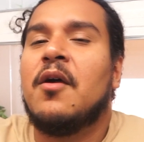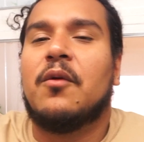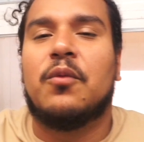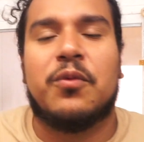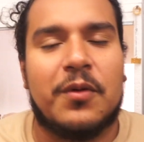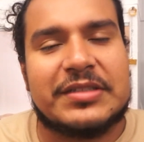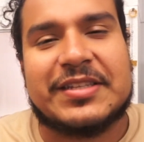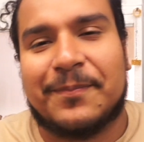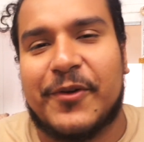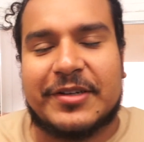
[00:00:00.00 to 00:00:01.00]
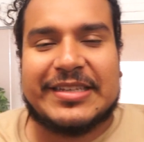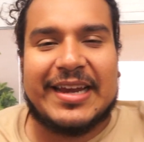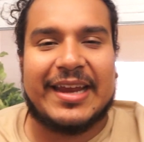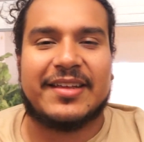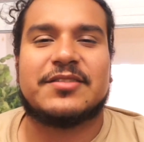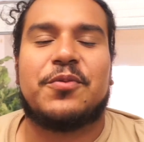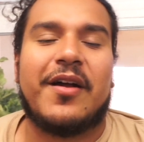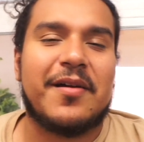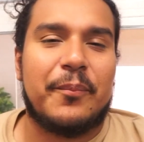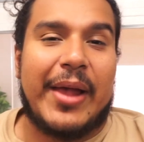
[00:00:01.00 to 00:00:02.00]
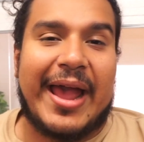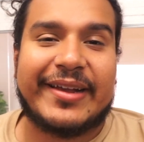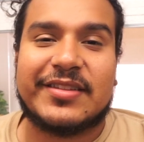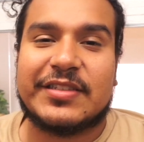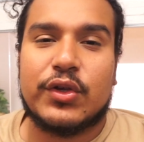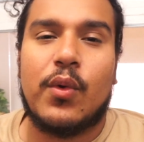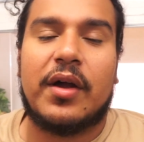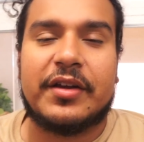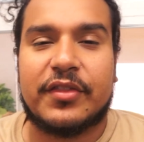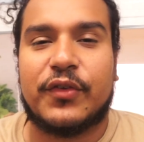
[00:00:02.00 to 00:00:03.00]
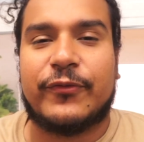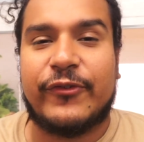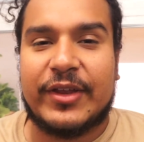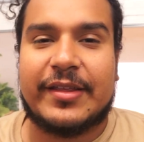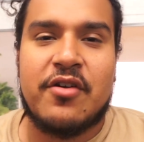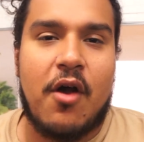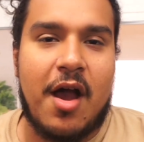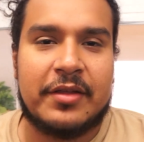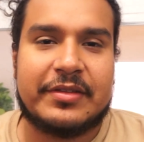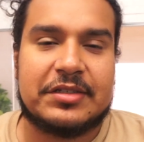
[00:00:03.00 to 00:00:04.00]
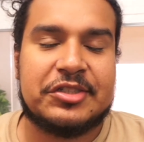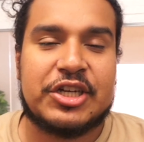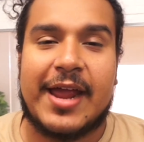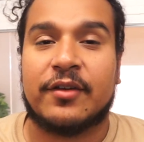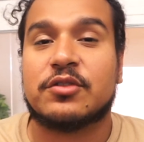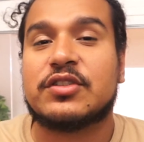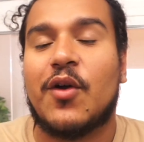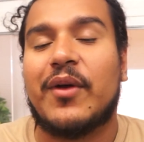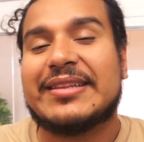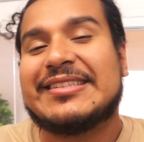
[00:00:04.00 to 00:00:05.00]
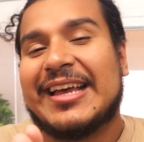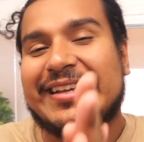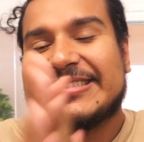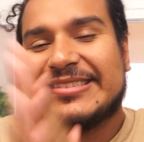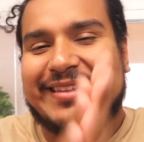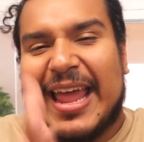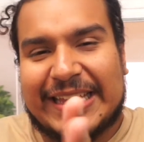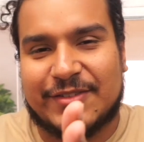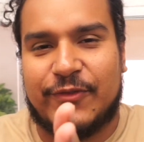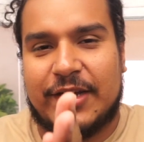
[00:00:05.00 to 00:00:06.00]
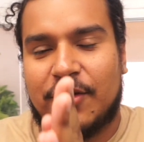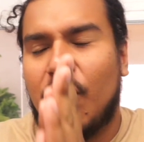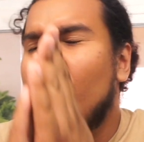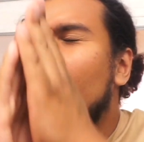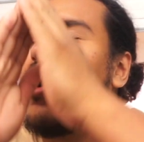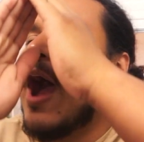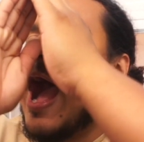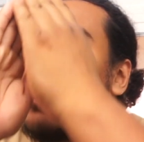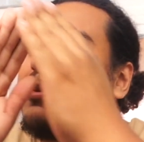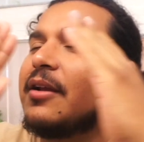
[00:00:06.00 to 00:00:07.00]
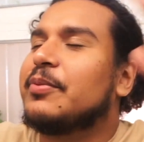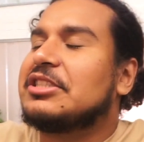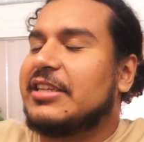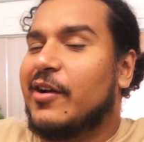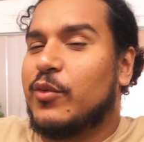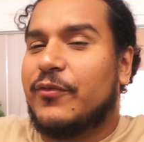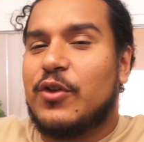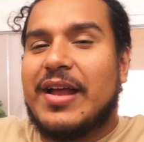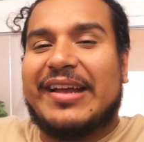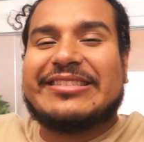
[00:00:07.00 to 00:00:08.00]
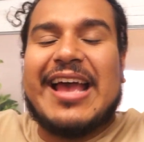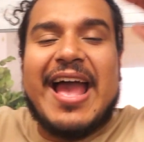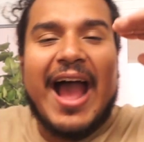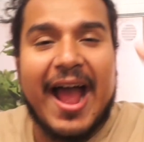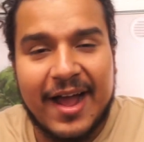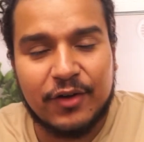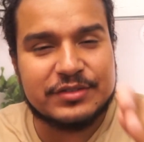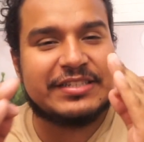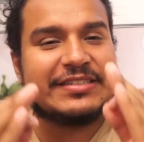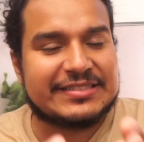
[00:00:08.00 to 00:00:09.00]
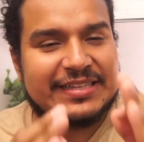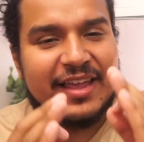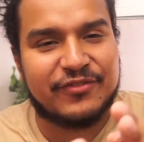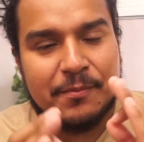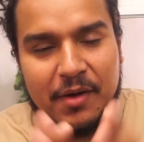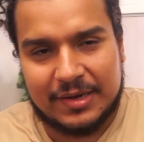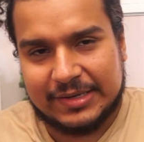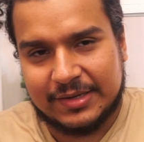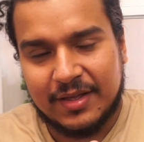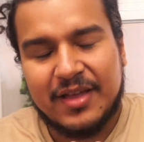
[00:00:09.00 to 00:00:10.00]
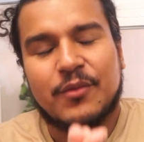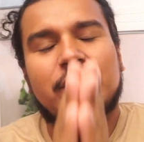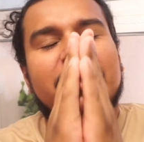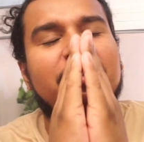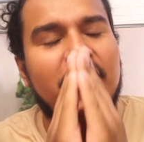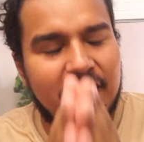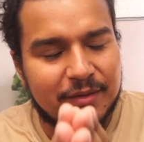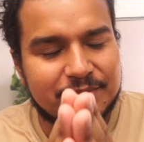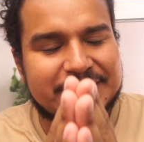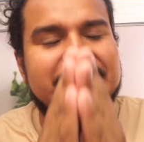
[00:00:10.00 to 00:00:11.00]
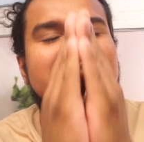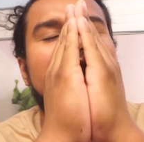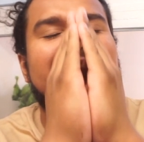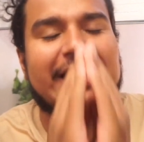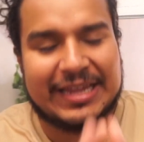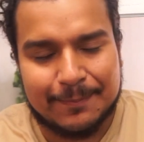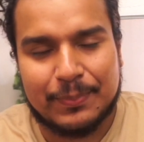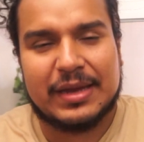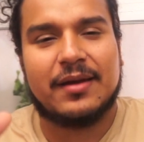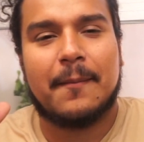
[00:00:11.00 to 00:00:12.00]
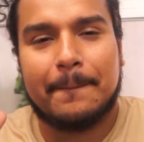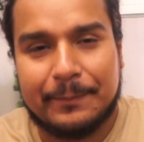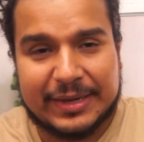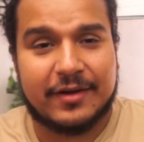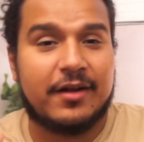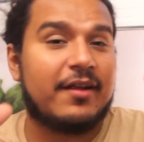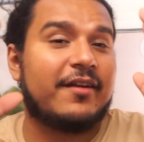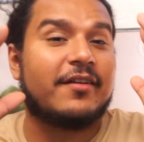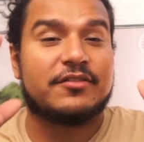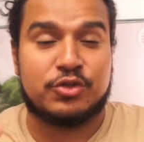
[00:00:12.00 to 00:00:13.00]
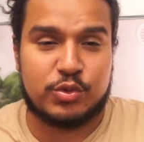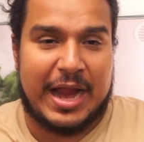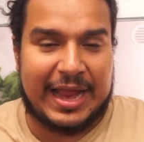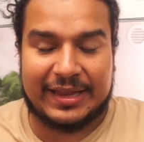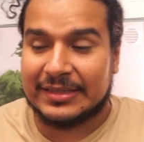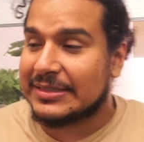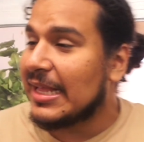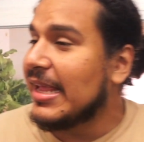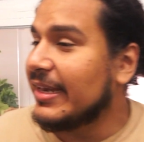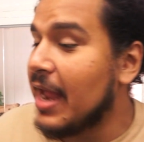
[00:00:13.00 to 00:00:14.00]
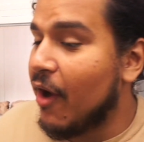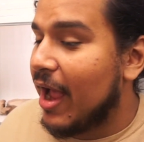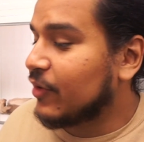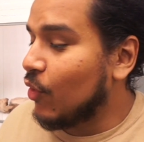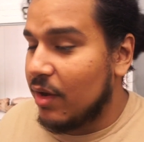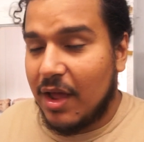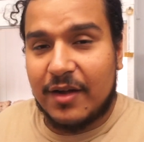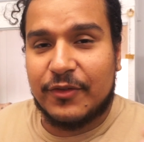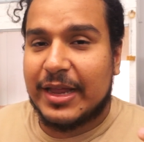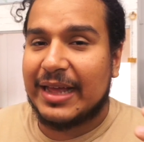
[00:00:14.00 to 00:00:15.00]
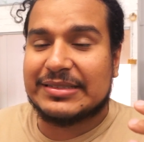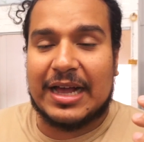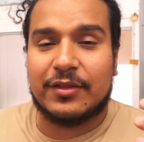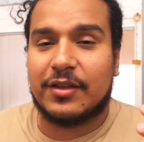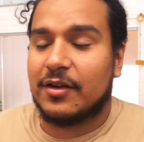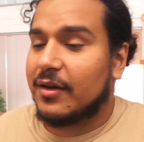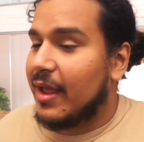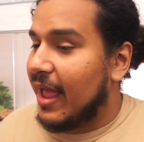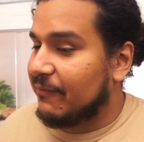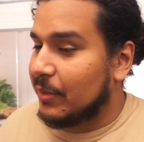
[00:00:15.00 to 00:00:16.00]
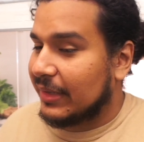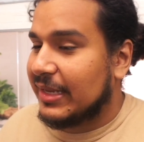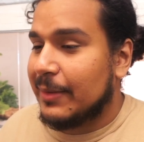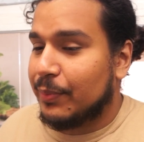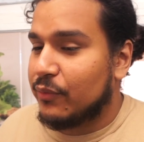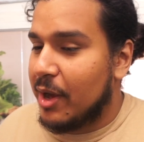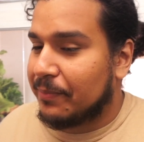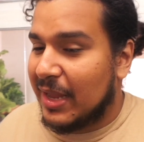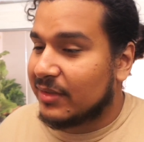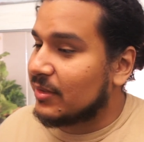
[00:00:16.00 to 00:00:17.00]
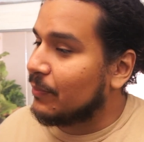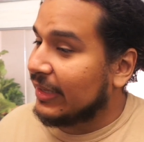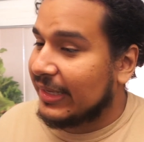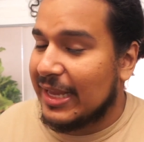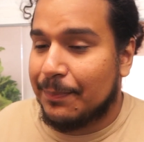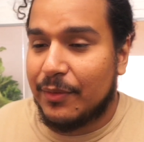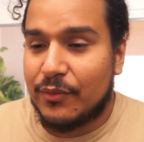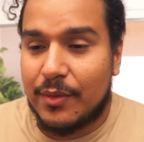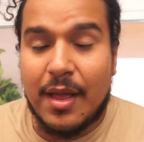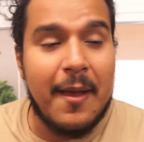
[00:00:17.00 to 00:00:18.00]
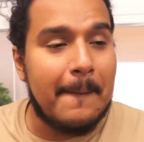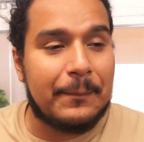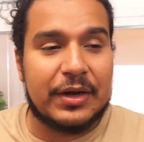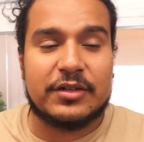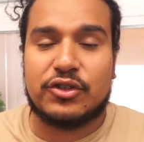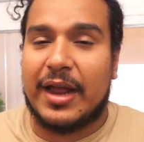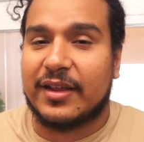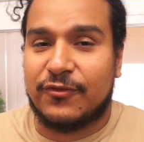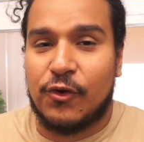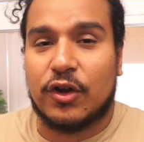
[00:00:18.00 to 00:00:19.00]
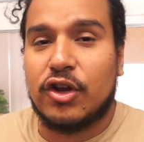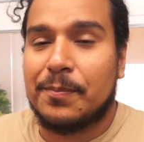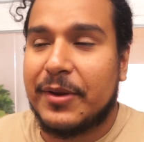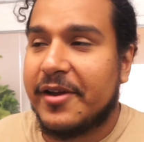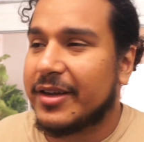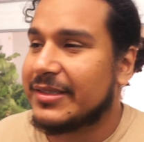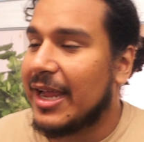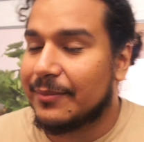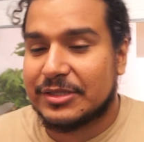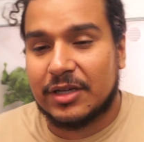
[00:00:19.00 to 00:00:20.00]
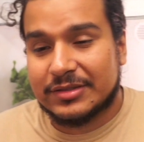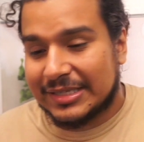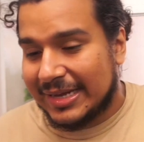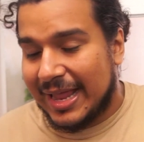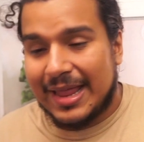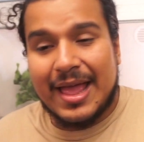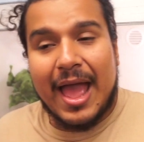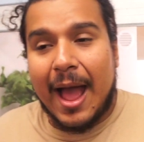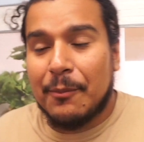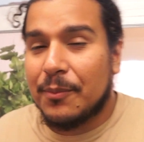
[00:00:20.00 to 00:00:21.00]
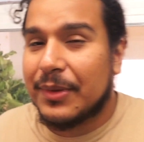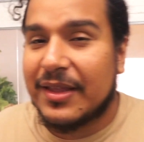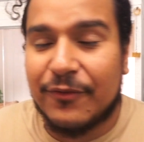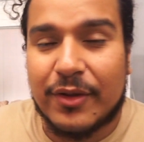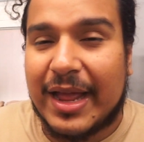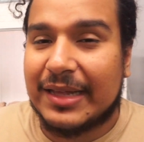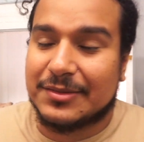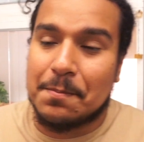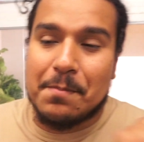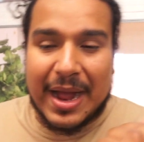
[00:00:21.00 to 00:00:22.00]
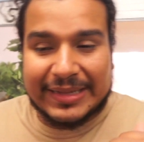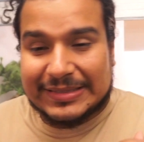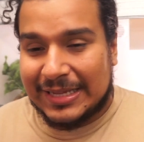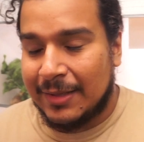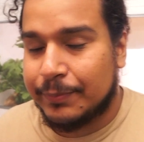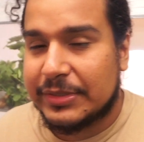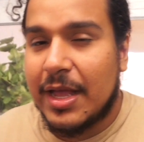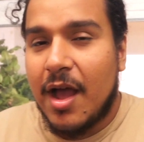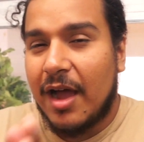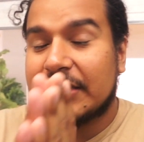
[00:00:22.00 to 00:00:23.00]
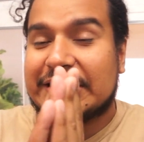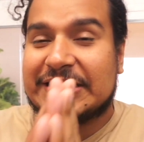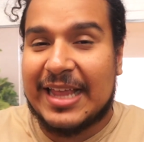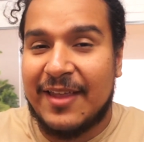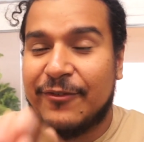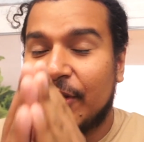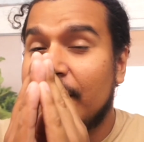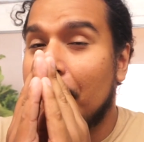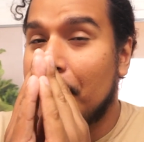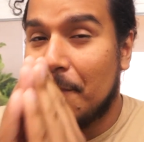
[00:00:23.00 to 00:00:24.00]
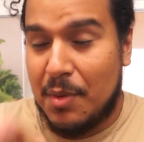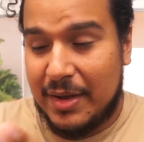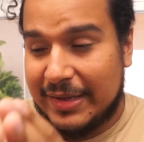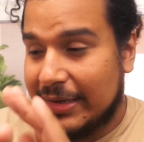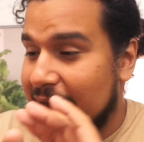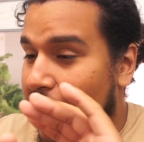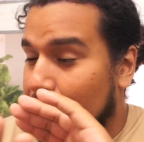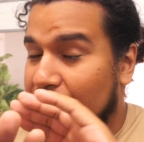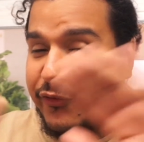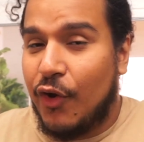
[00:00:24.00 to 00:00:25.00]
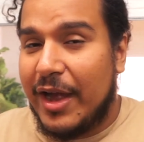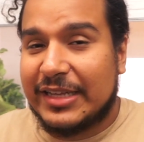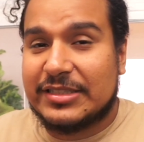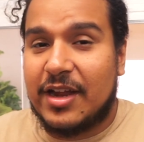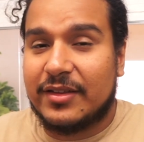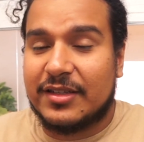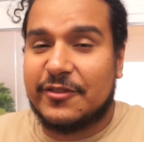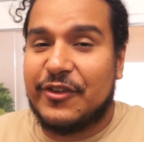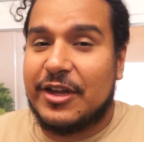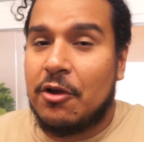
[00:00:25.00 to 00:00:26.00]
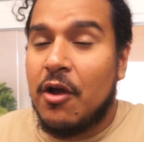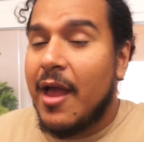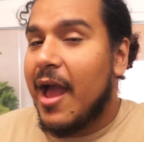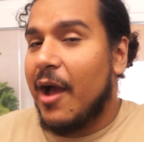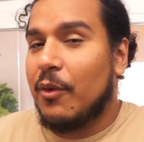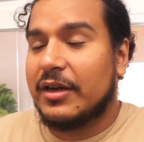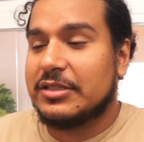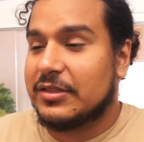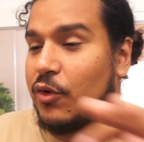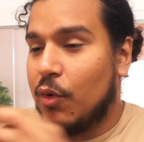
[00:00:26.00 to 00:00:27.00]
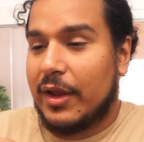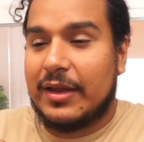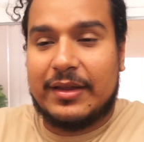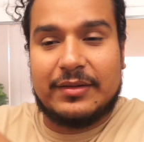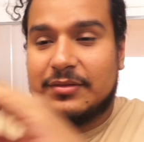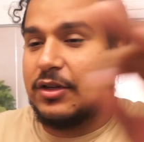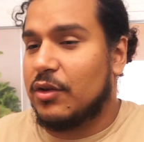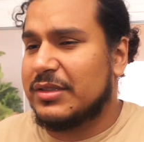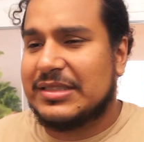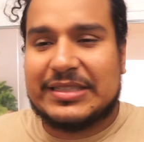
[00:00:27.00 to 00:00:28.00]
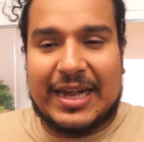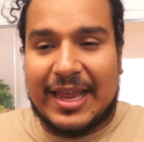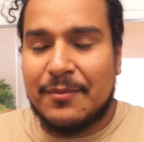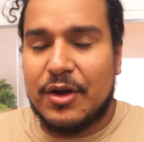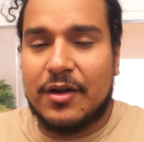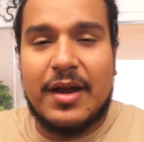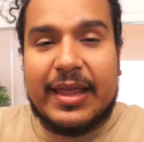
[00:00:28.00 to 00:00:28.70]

What's up, lords and ladies? Welcome back to another video on this channel. So in today's video, I'm going to be sharing with you guys how to save money when it comes to keeping bearded dragons. Now, I know a lot of you guys out there have been keeping reptiles and been keeping bearded dragons for a good period of time. So today, I'm going to be giving you guys my tips on saving money. Now, before I start this video, I want to just quick, disclaimer.